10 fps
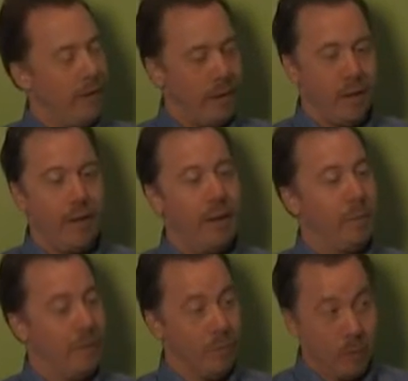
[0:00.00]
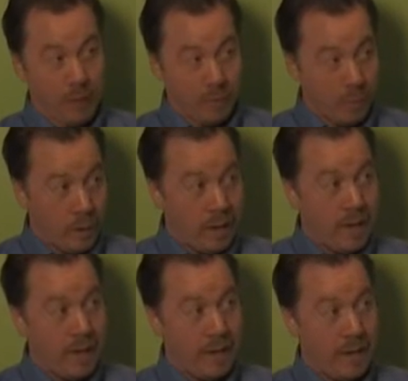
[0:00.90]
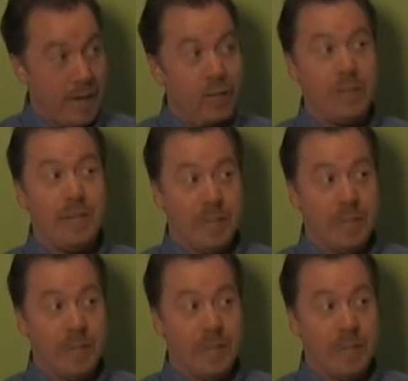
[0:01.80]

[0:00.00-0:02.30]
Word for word: Uh, I believe we're going to give away an HD